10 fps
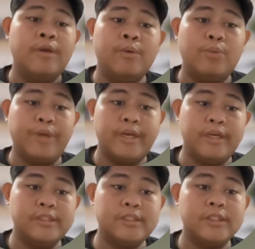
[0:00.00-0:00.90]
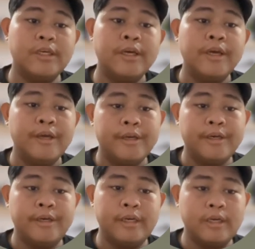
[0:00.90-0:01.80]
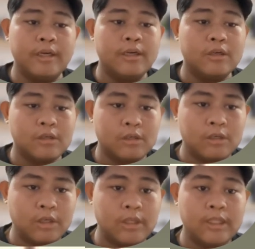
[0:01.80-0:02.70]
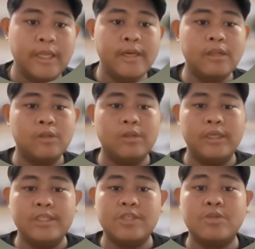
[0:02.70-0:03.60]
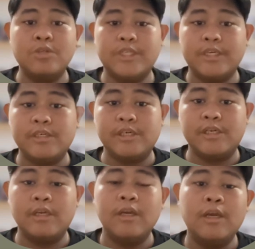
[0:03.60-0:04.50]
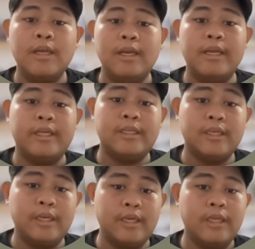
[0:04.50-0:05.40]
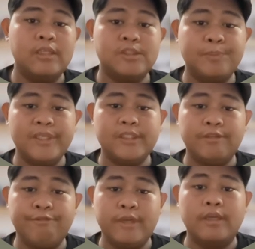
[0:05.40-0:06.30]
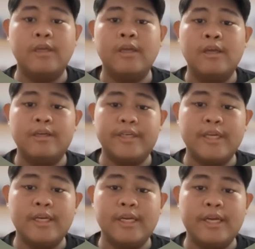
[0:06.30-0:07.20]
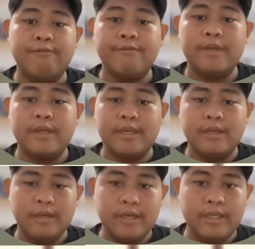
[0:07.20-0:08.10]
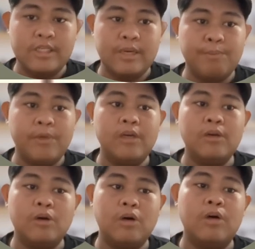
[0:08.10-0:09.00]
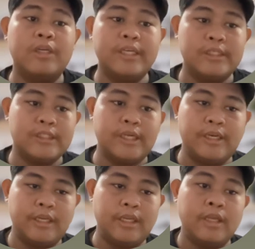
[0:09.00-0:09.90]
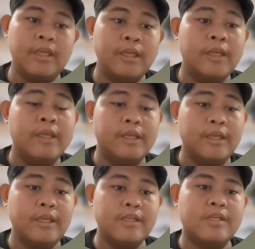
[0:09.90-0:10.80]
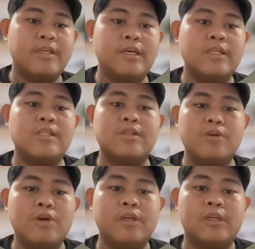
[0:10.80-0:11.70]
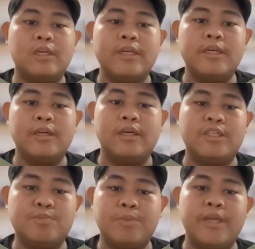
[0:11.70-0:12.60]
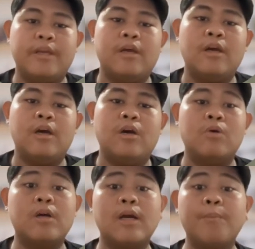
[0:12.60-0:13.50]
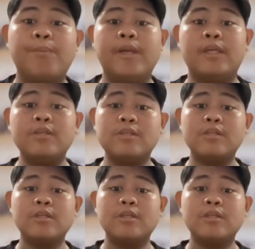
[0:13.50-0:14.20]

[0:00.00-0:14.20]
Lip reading: Weakness. The content is too general, lacking specific real-life example or case study. It does not clearly explain how companies